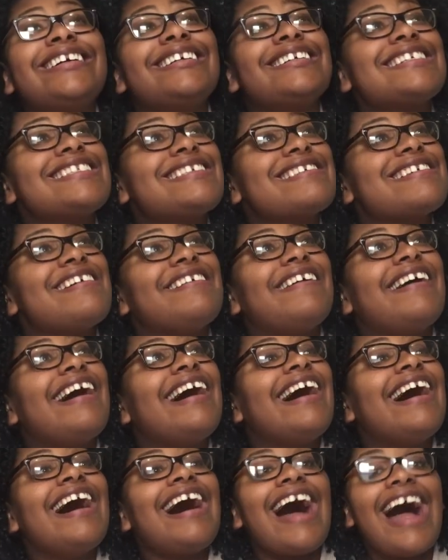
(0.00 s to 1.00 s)
so
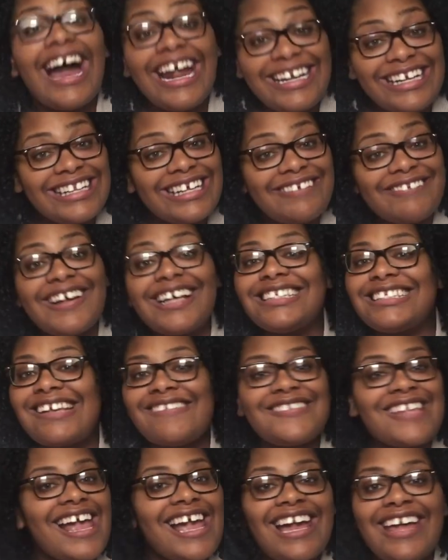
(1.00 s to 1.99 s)
i need to get
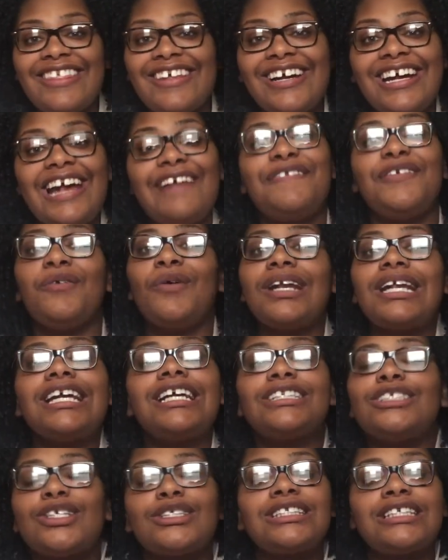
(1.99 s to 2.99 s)
myself together if you want to
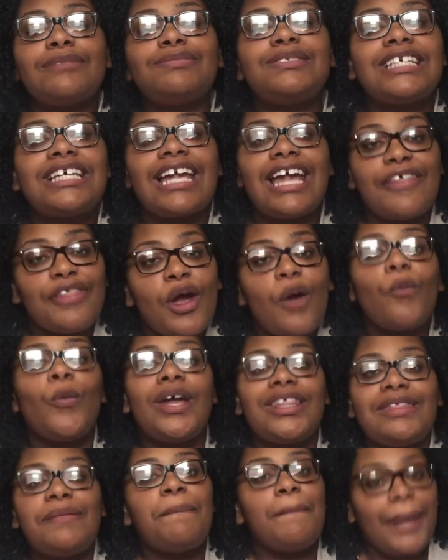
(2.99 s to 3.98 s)
get yourself together
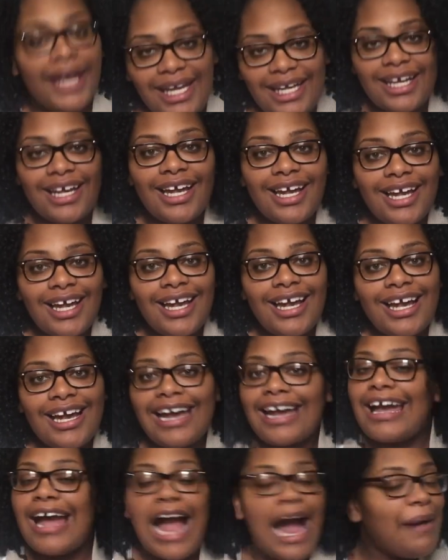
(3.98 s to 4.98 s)
with me
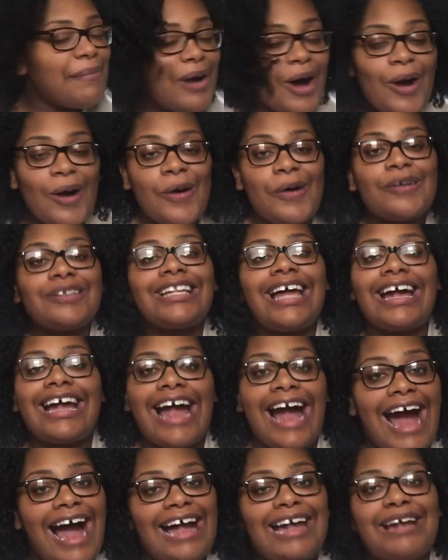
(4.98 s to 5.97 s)
come on like
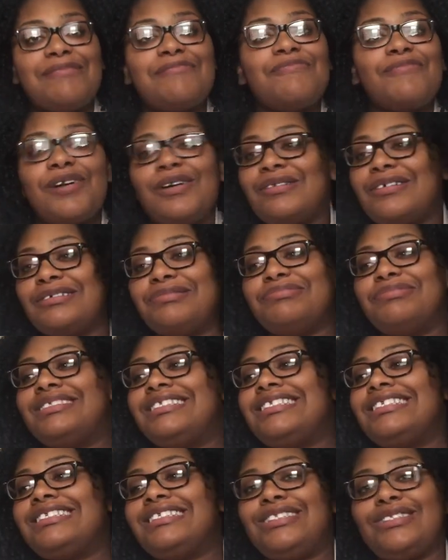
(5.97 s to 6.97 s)
i am welcome
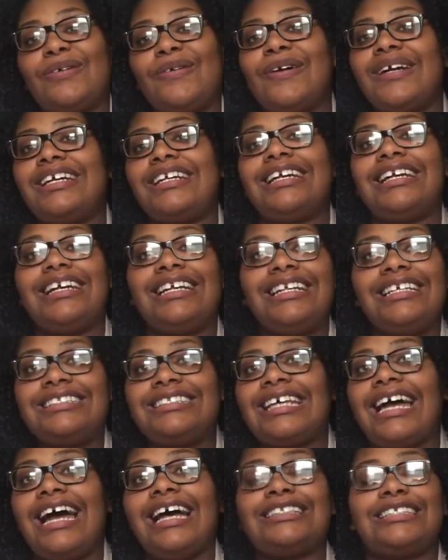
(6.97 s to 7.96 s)
to join any
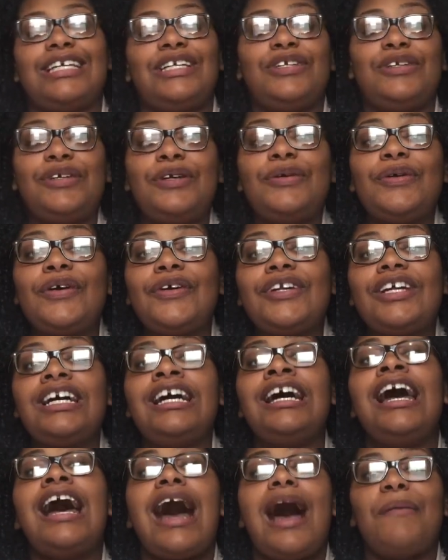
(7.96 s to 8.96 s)
size and you gonna
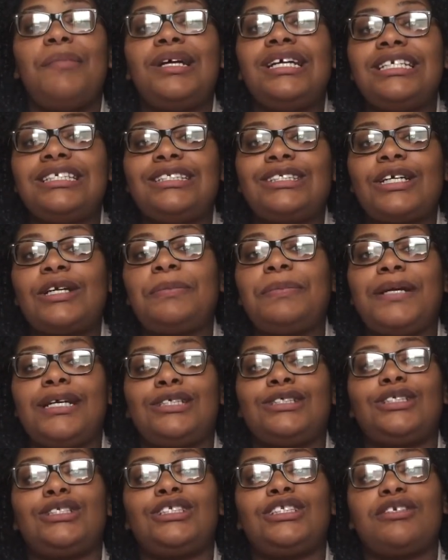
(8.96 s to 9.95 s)
i'm gonna insert
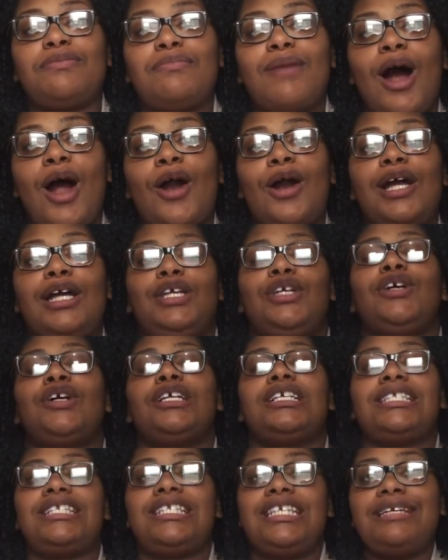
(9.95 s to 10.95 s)
pictures tomorrow and you're
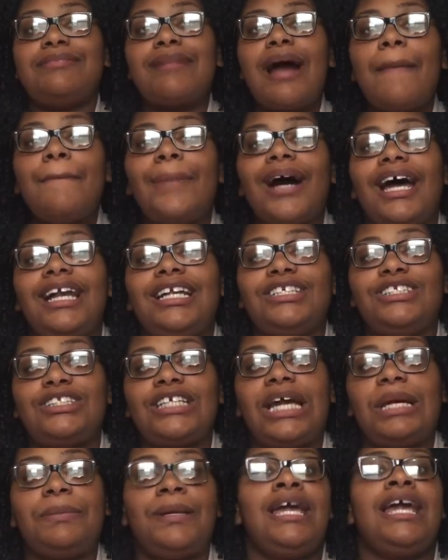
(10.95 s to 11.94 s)
gonna see my body
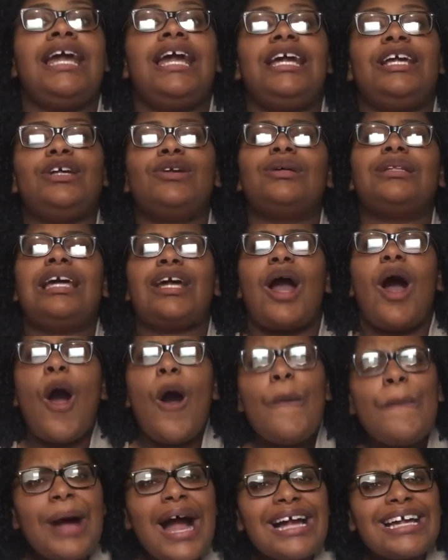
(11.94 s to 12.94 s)
shape and you're like
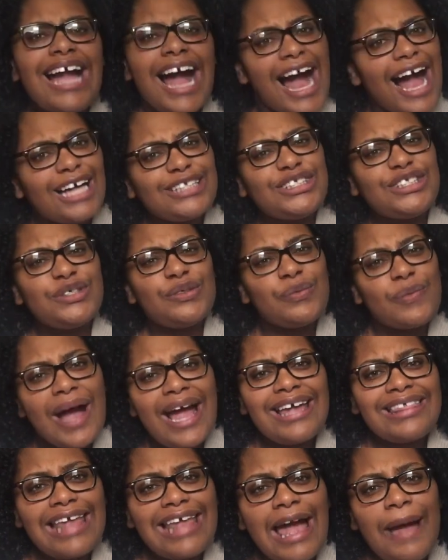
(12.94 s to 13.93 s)
oh my gosh you
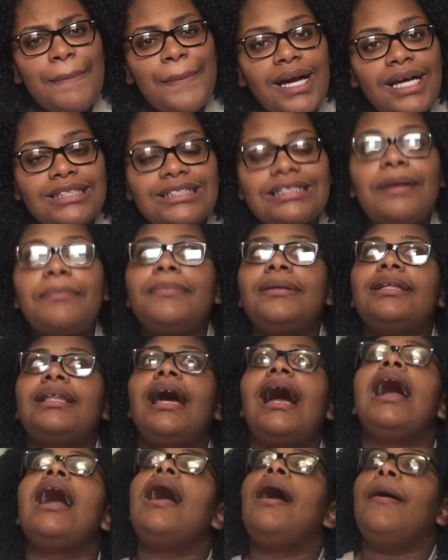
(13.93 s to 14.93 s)
weigh that much i'm be
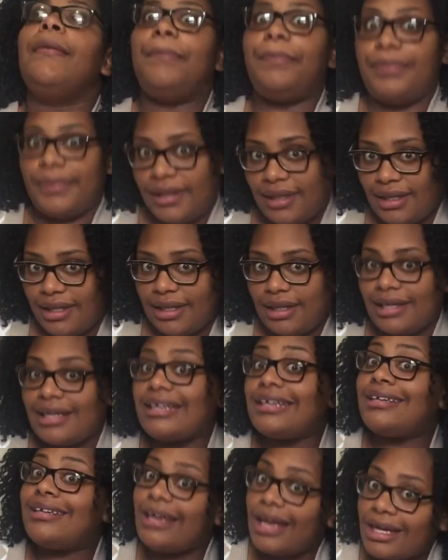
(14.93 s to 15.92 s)
like
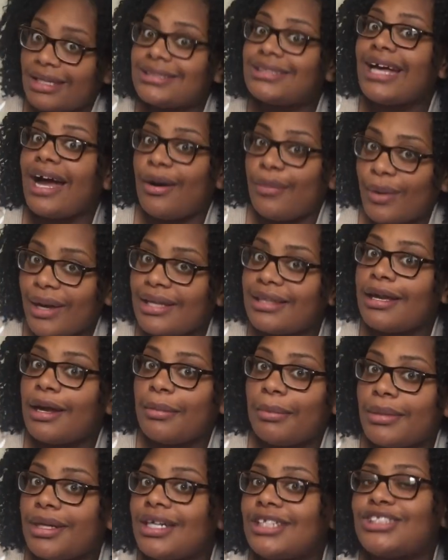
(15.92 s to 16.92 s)
yes i weigh
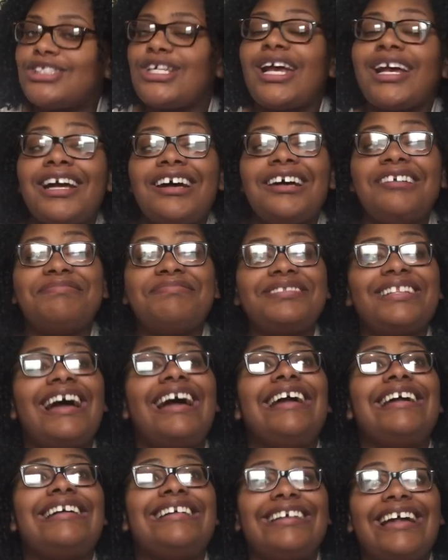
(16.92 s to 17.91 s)
that much i'm
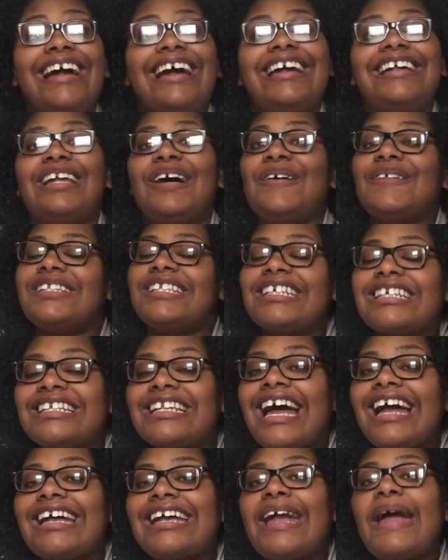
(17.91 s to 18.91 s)
like yeah it don't look
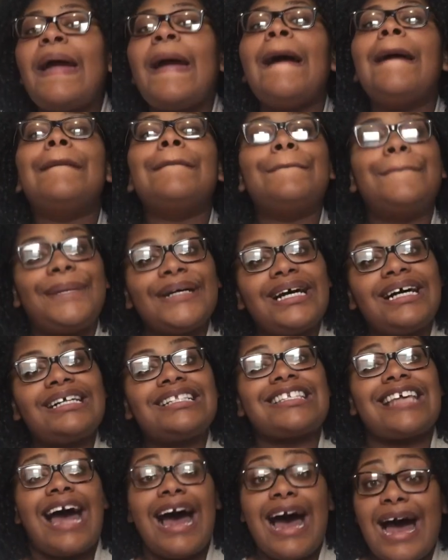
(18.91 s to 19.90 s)
like it
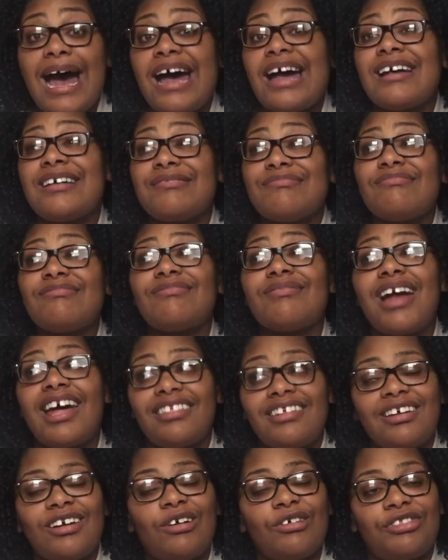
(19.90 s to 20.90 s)
but i'm
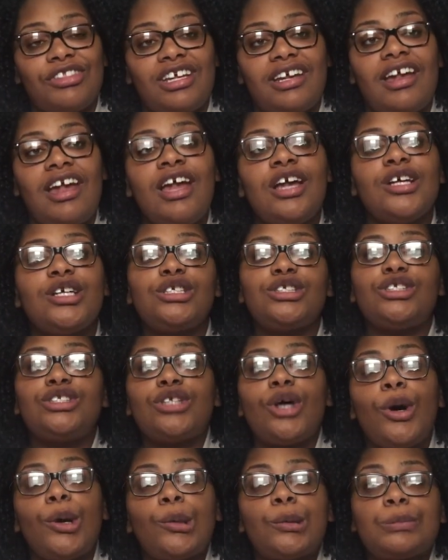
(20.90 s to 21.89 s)
rather healthy
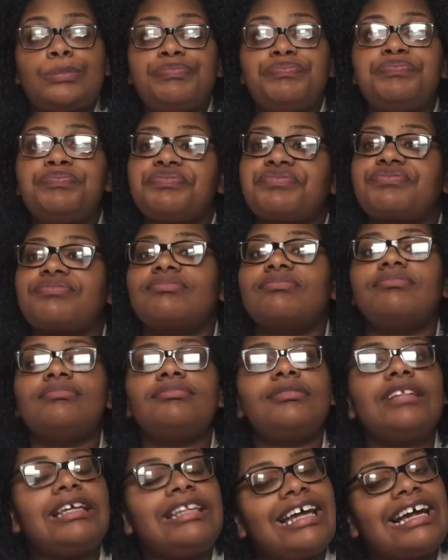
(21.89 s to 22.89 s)
so
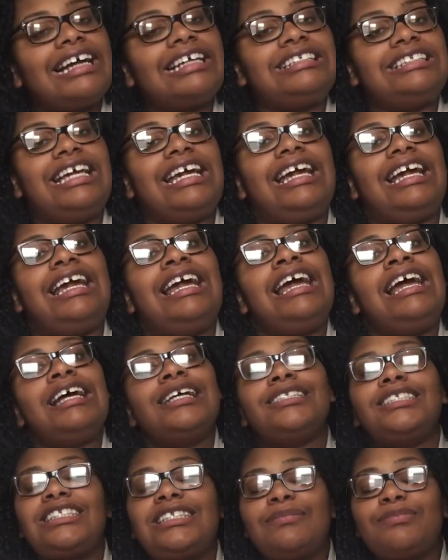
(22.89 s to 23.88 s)
like I said,
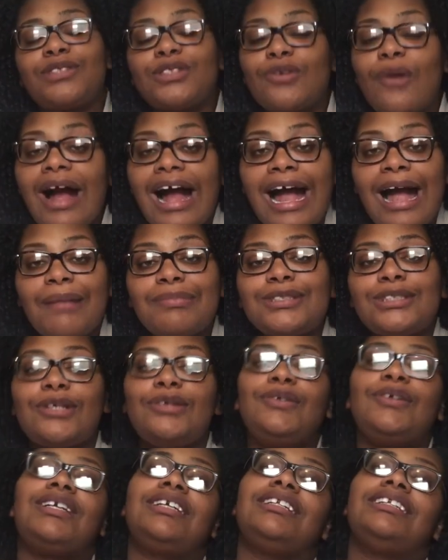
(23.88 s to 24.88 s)
subscribe so
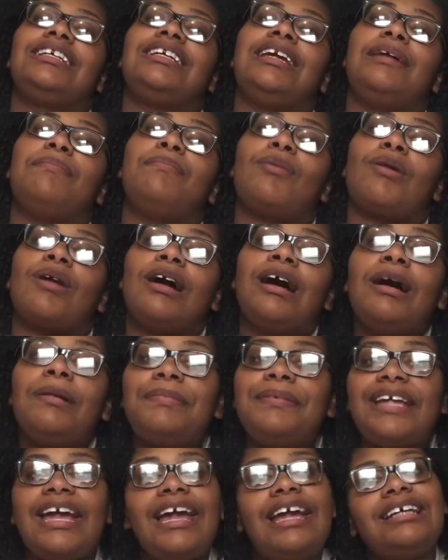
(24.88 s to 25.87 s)
you can get more
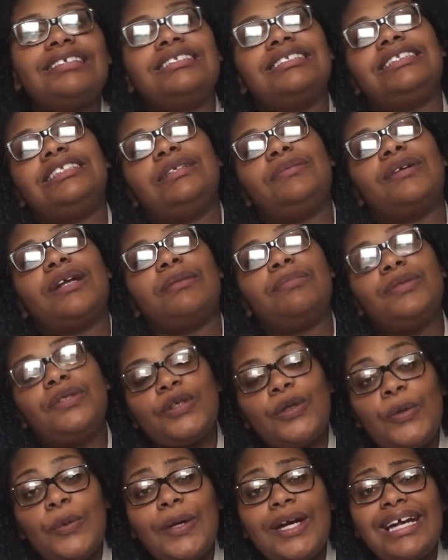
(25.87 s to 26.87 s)
updates and see what I'm
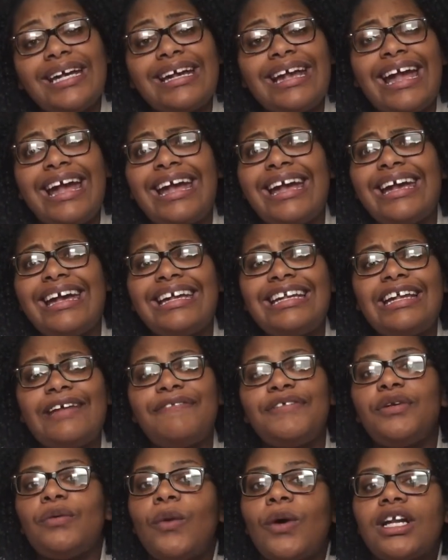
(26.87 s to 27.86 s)
doing. And
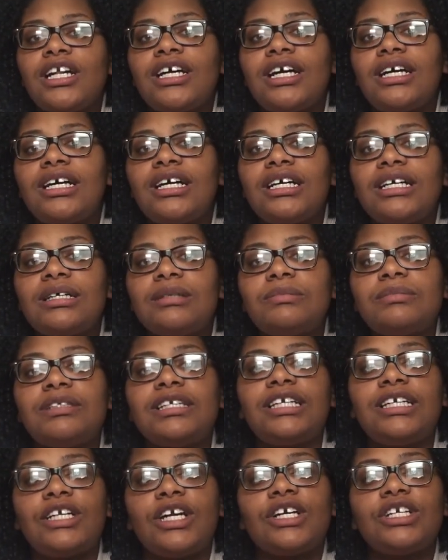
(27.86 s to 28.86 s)
if you want to um,
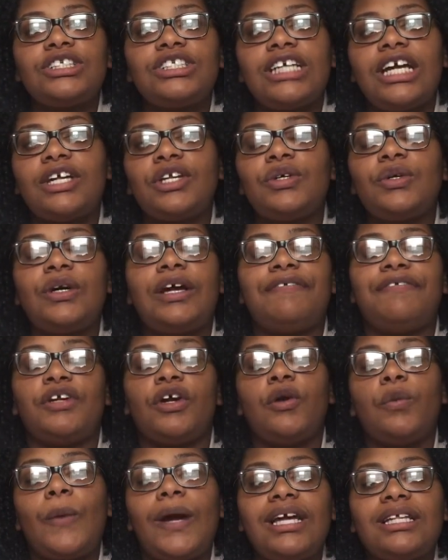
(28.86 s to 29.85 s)
link your channel, if
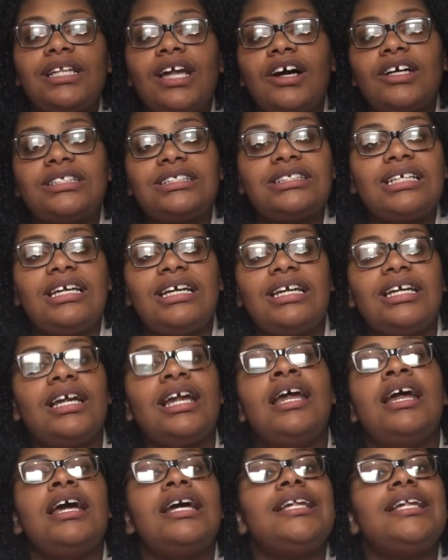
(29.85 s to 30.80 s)
you're a weight loss thing